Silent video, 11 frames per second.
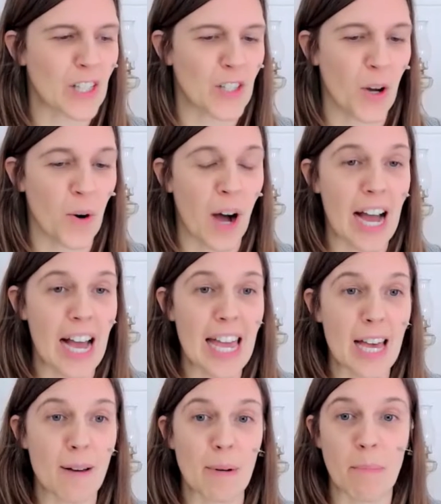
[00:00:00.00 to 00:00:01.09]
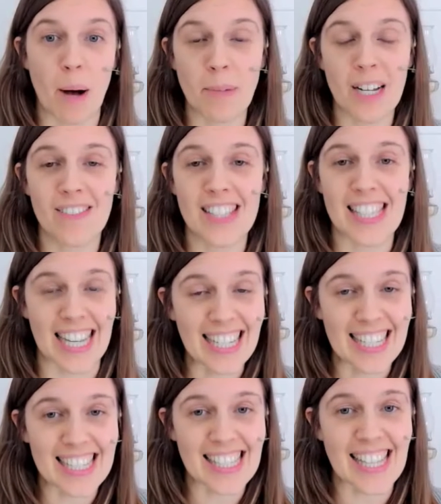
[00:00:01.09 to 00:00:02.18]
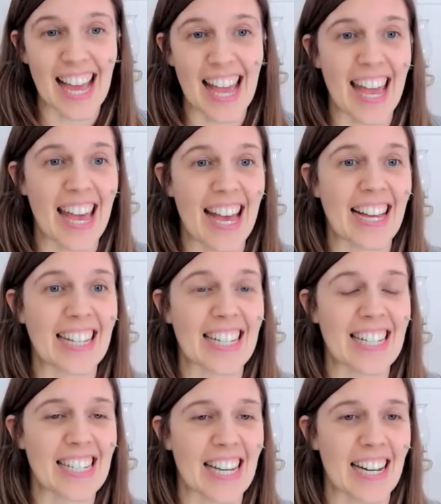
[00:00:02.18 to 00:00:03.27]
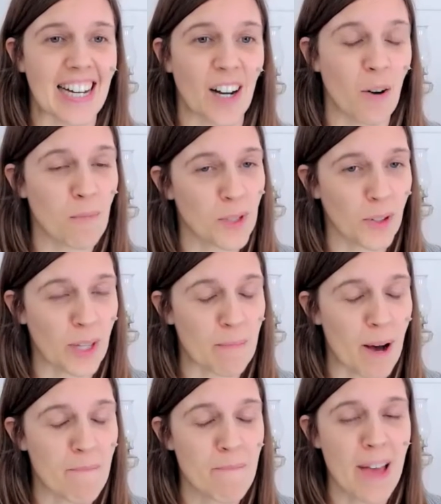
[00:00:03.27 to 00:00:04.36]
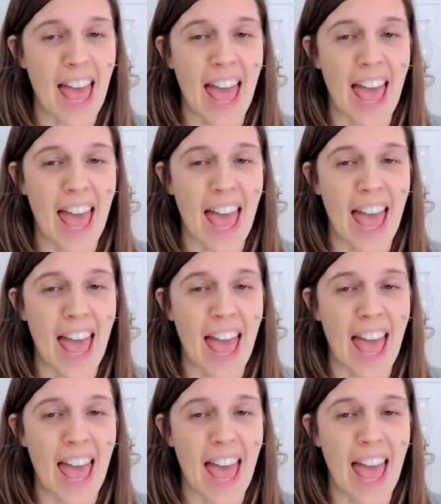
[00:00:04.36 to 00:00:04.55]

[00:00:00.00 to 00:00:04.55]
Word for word: so I am a mama of six and homeschooling mom